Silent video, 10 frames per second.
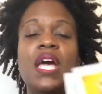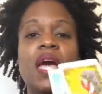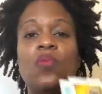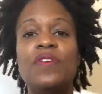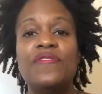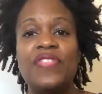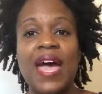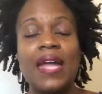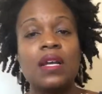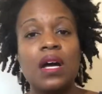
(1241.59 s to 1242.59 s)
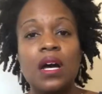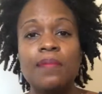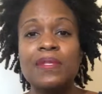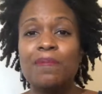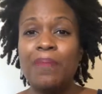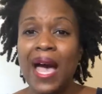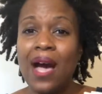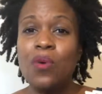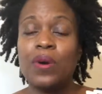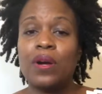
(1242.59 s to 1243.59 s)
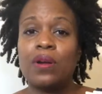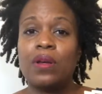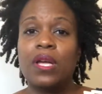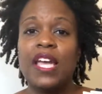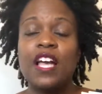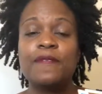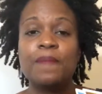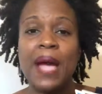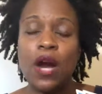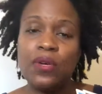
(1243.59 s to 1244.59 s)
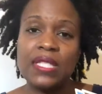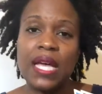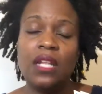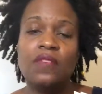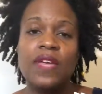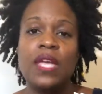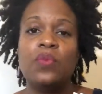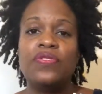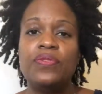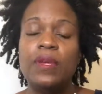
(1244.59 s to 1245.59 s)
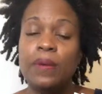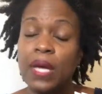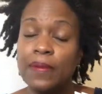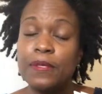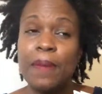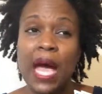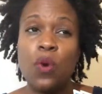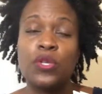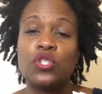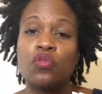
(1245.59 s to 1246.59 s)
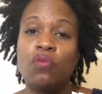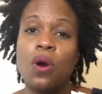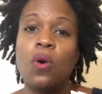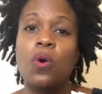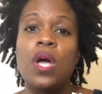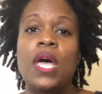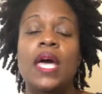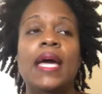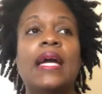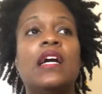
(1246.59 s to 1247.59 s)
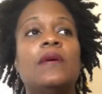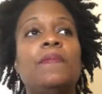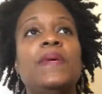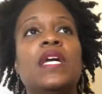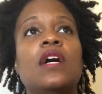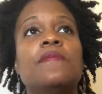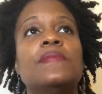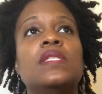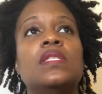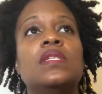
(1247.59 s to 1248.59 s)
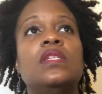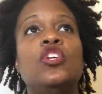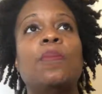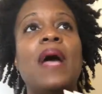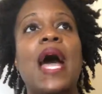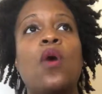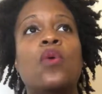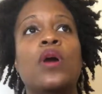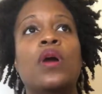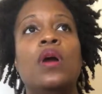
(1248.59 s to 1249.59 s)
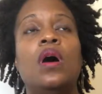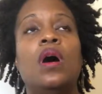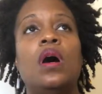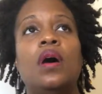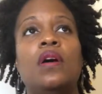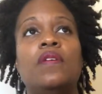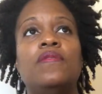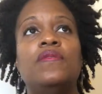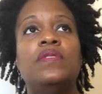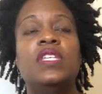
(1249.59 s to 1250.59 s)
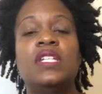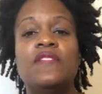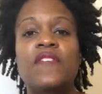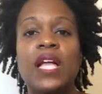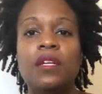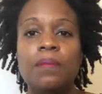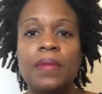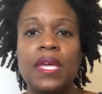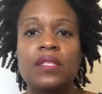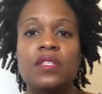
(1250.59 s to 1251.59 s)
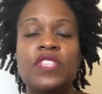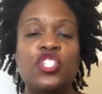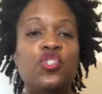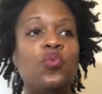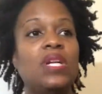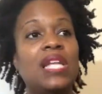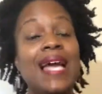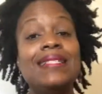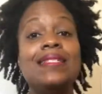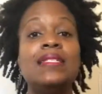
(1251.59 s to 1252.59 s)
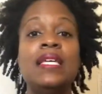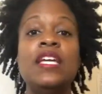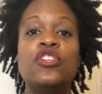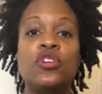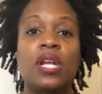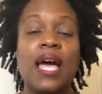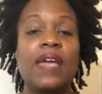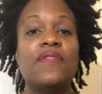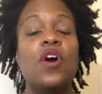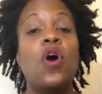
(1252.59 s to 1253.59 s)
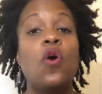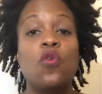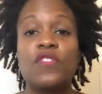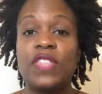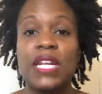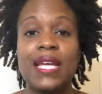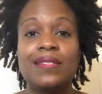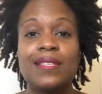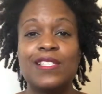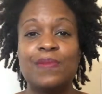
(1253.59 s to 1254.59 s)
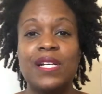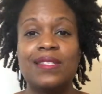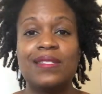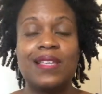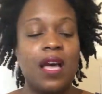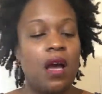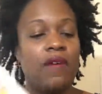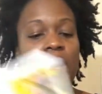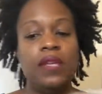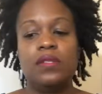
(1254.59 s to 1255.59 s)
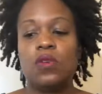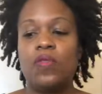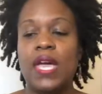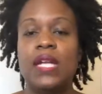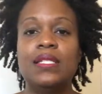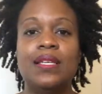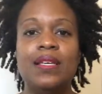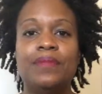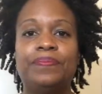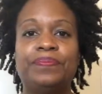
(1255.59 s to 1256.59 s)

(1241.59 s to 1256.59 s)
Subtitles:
And with that comes power. It comes power to elevate. It comes power to grow. It becomes your power of the development that you would like to see in your life over the next 6 months. All right, so that is it.